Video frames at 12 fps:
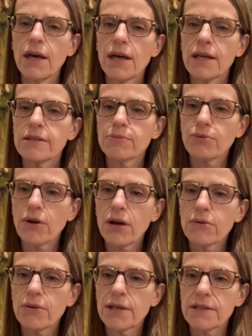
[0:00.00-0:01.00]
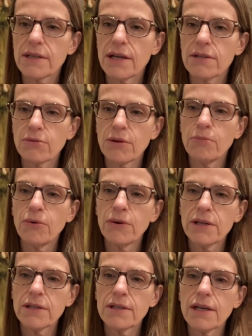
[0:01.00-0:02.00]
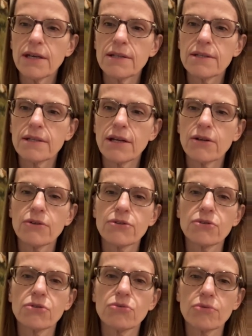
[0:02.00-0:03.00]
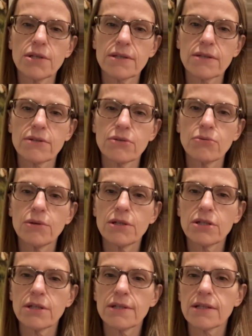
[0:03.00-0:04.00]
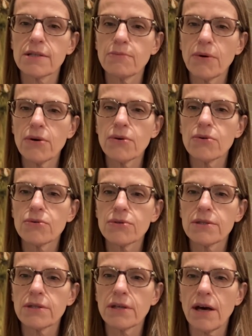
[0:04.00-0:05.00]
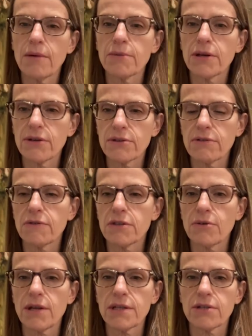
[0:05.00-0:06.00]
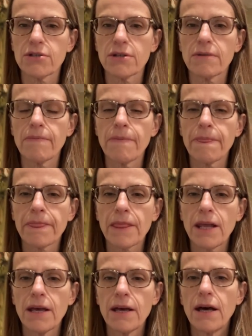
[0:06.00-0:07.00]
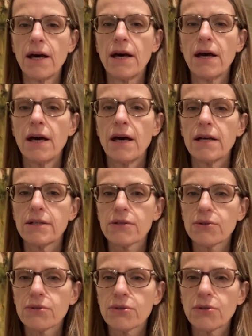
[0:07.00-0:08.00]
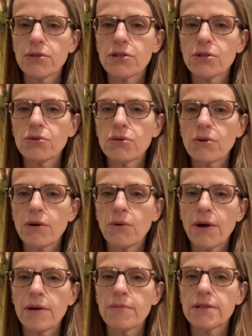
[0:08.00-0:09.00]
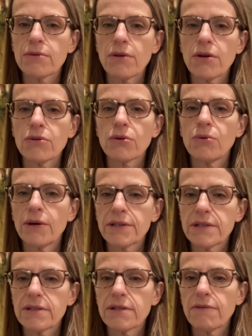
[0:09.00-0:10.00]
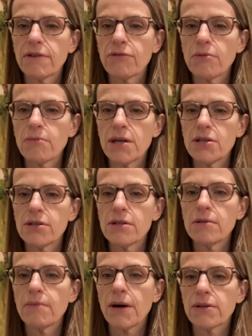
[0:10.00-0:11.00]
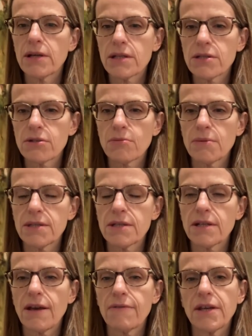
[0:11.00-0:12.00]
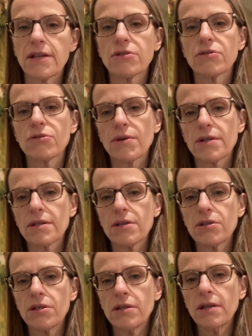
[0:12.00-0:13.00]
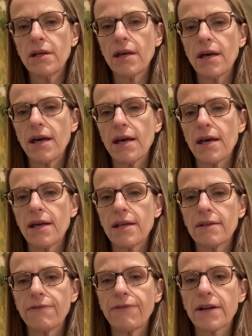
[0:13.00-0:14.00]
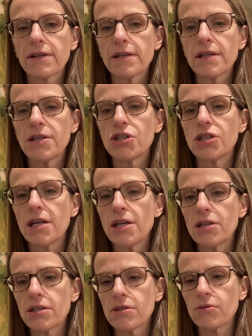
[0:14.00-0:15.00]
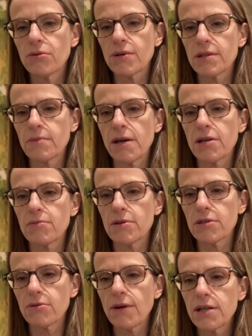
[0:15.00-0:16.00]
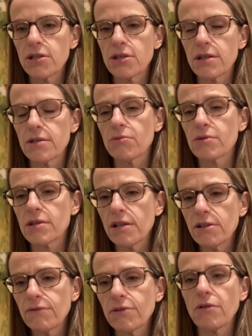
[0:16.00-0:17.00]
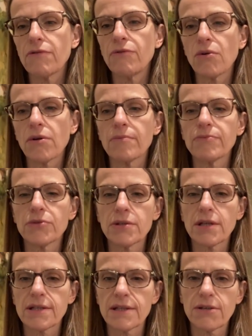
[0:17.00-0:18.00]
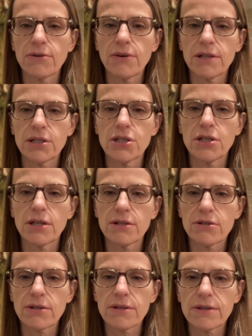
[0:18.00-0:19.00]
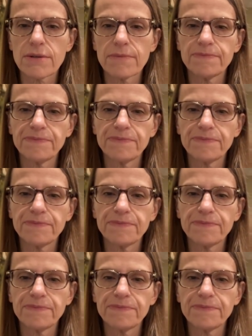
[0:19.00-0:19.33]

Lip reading: its progress at the reporting date, and also the risks to which it is exposed because of the transition. There's also disclosure requirements around quantitative information about instruments that have yet to transition, and finally, changes to the risk management strategy as a result of the reform to the extent there are any changes.